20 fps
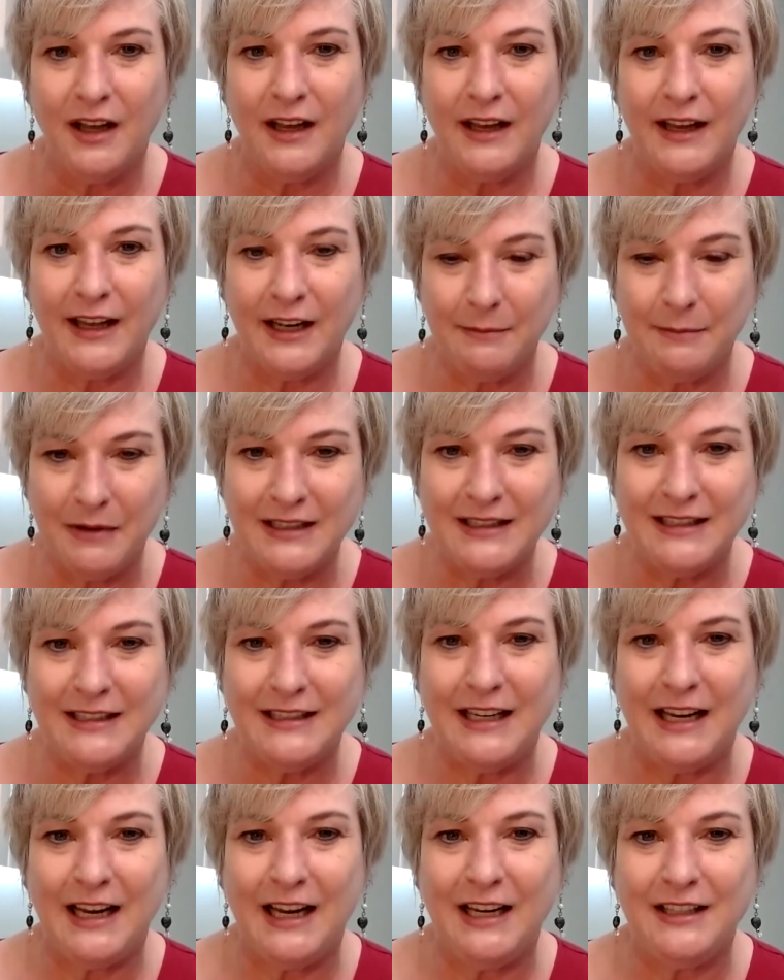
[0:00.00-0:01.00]
get up on
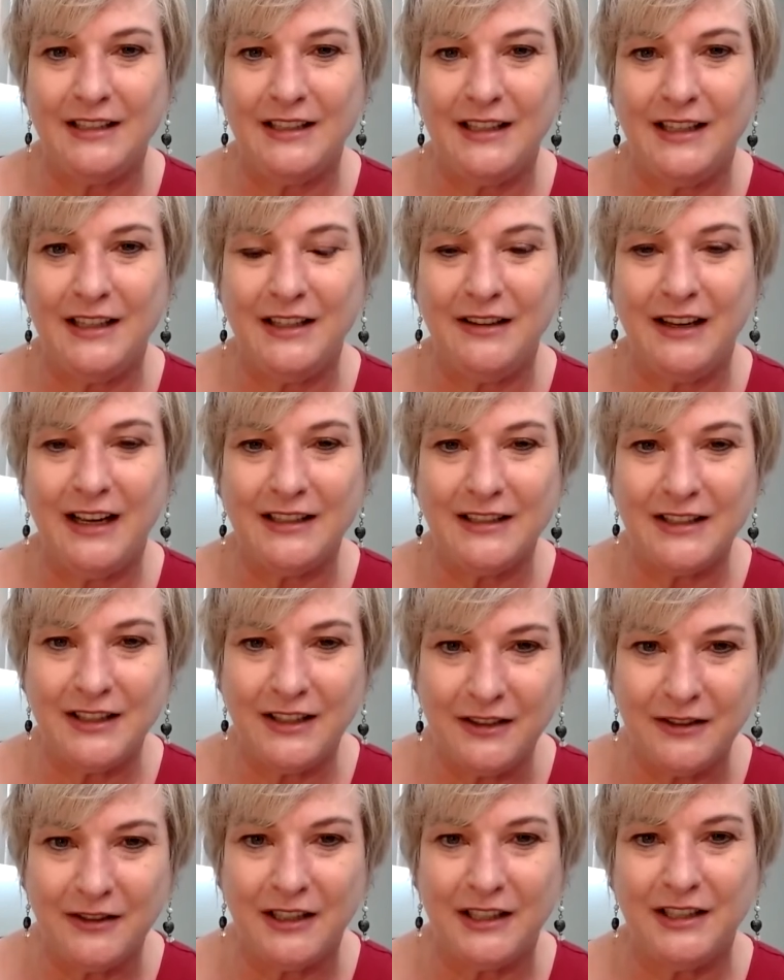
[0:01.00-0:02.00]
stage and you ask
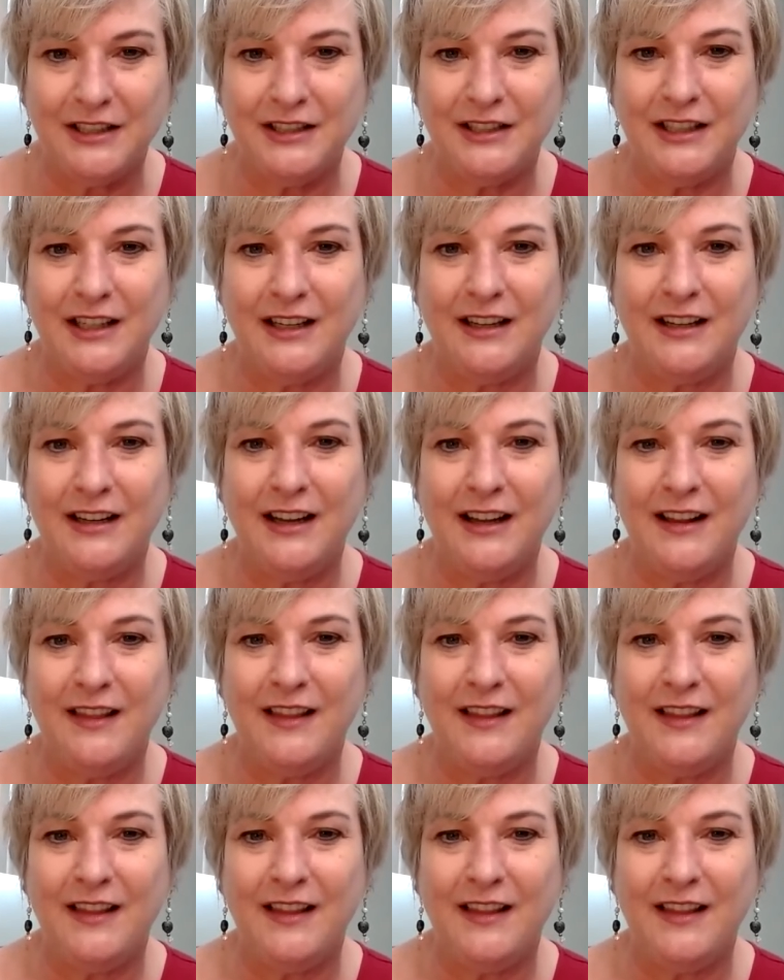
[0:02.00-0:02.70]
your question,